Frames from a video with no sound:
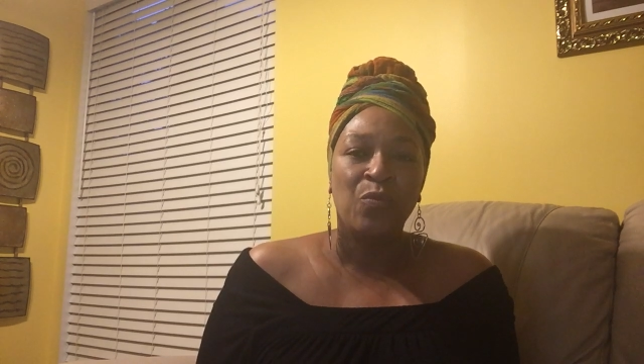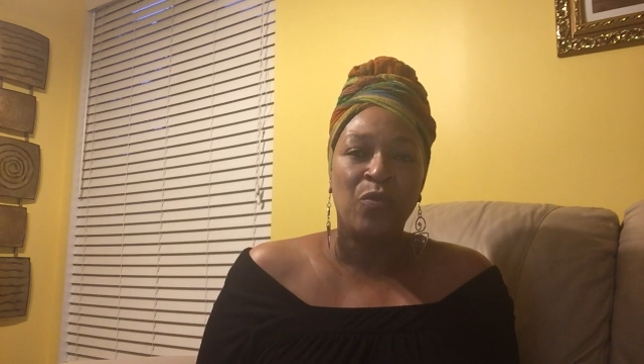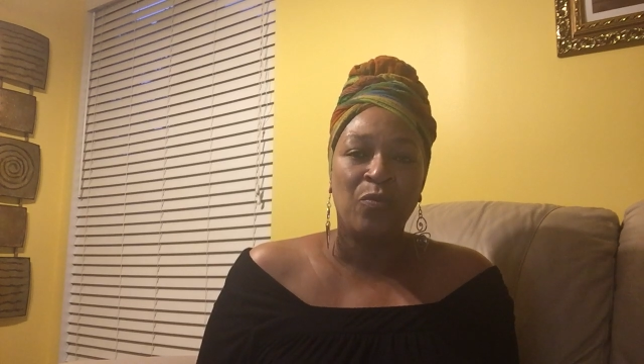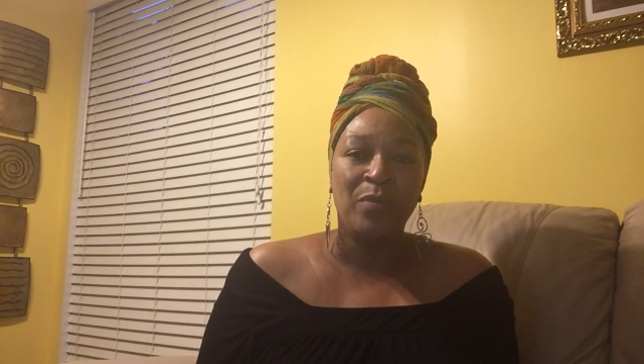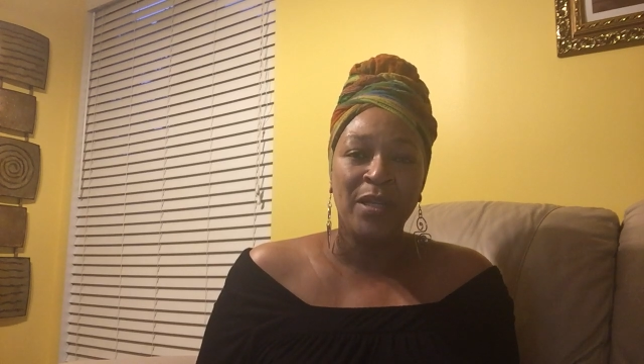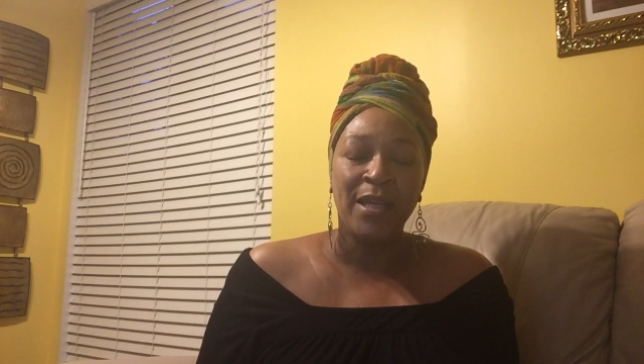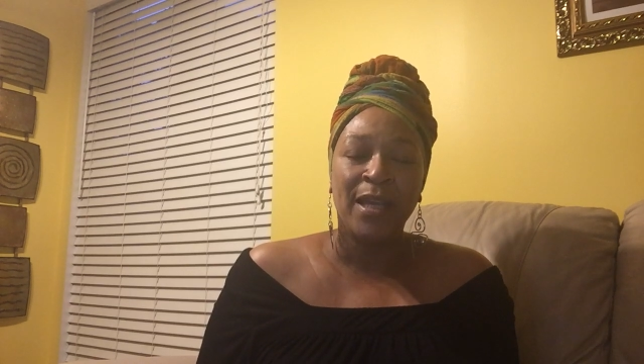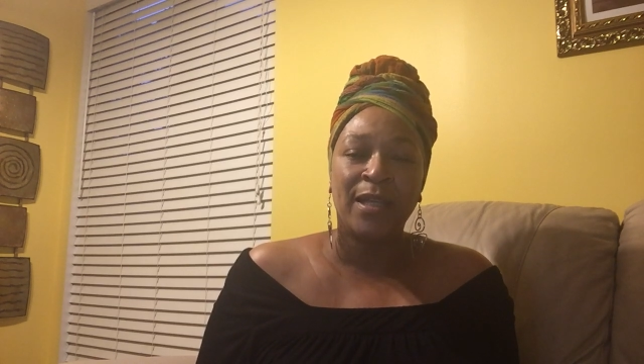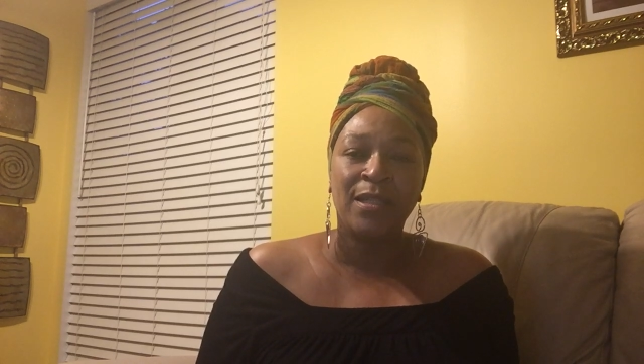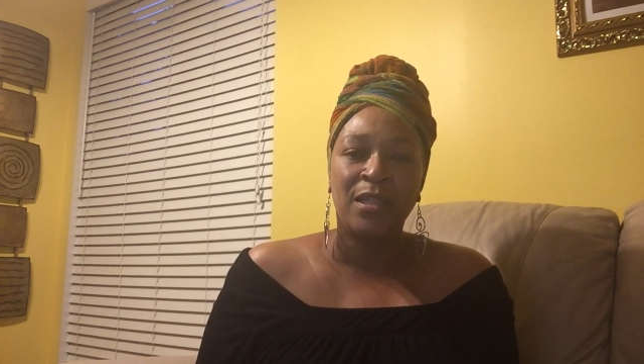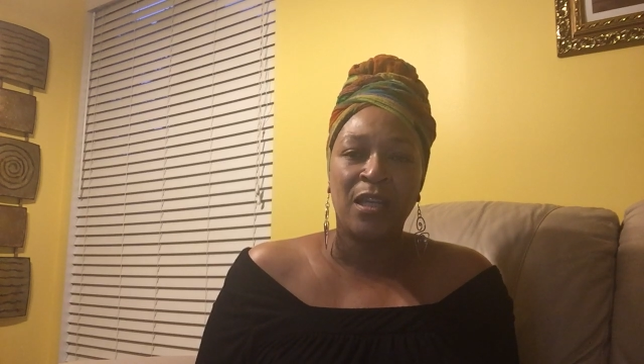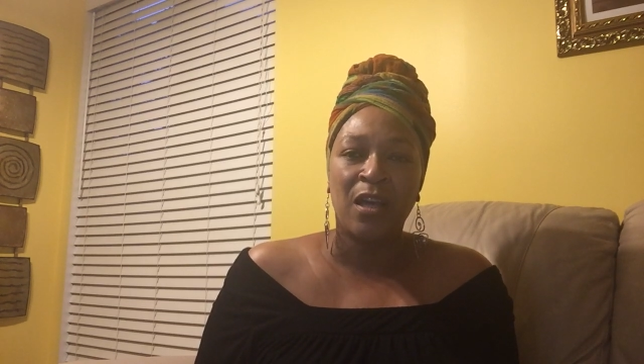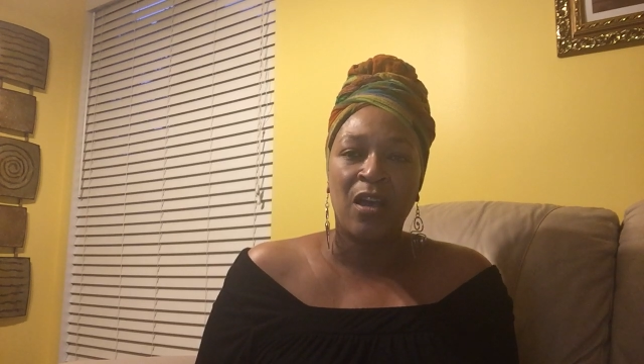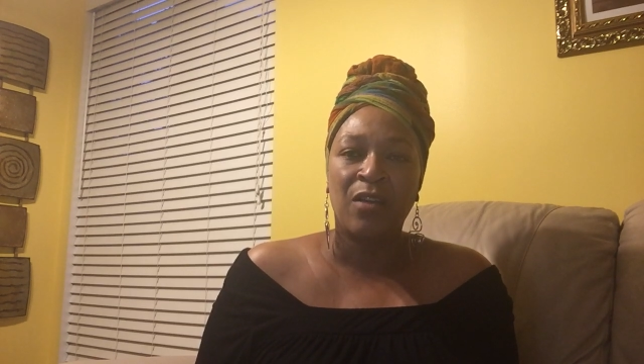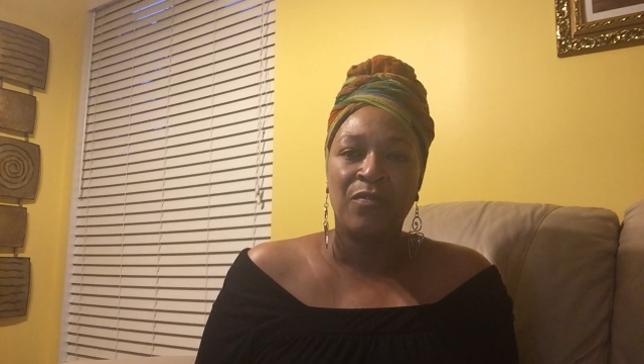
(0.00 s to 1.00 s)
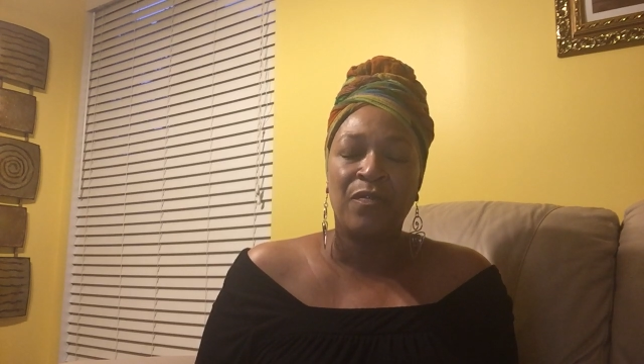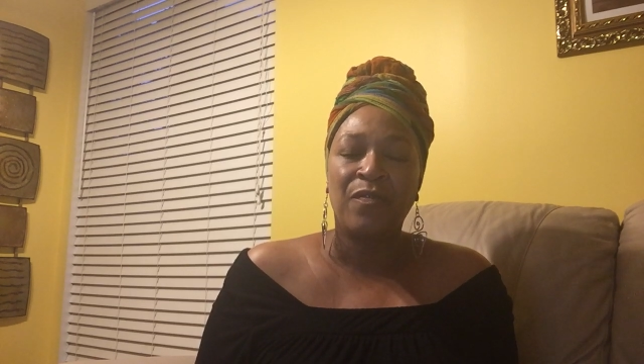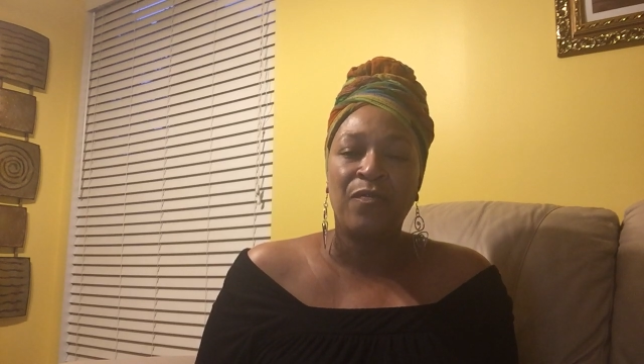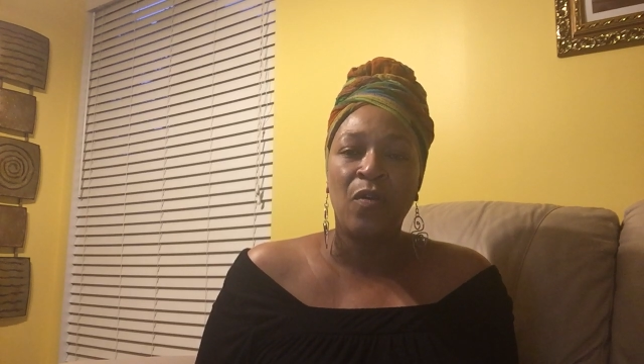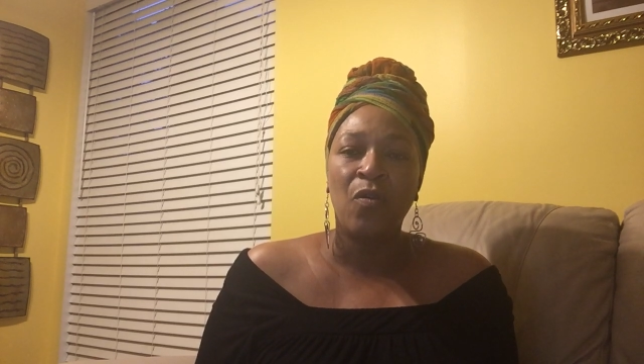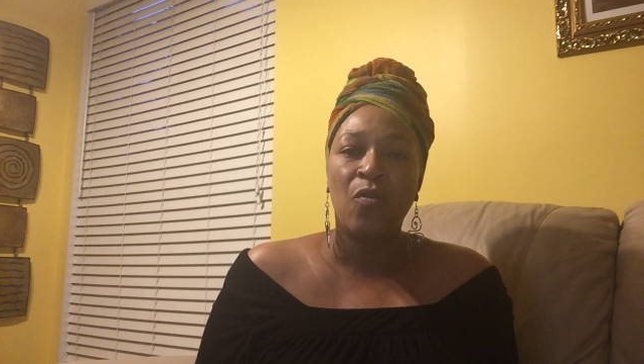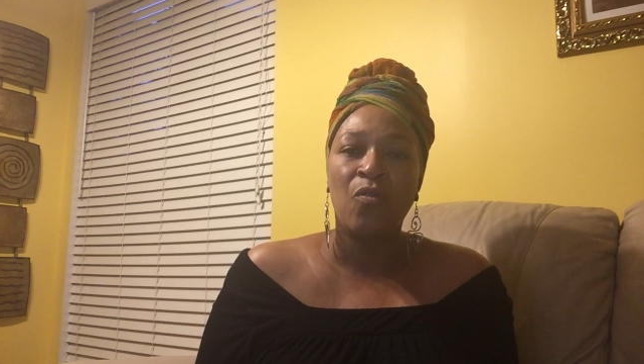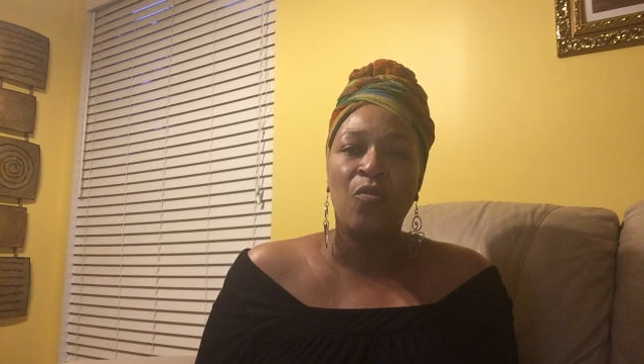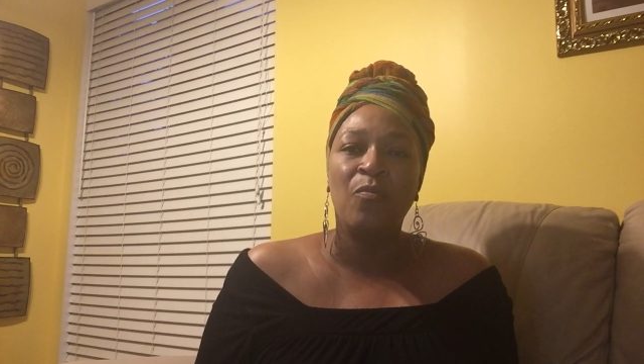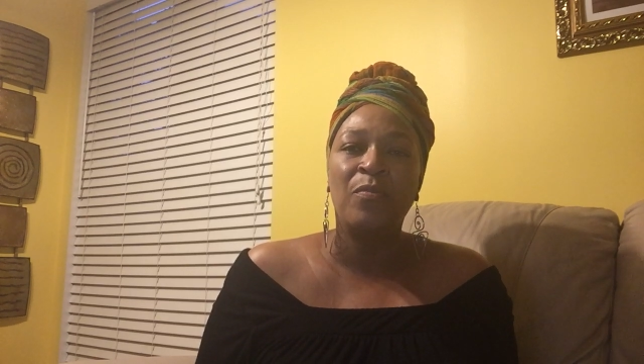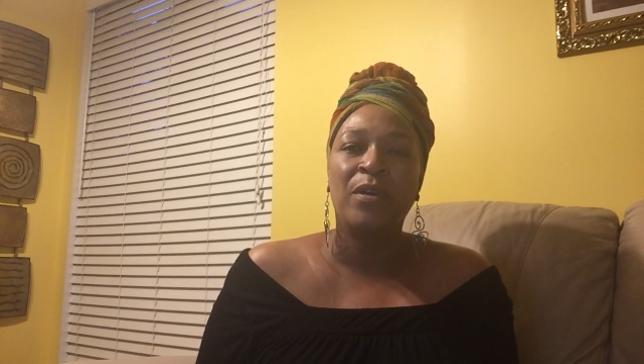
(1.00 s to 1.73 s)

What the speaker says: will begin to unfold.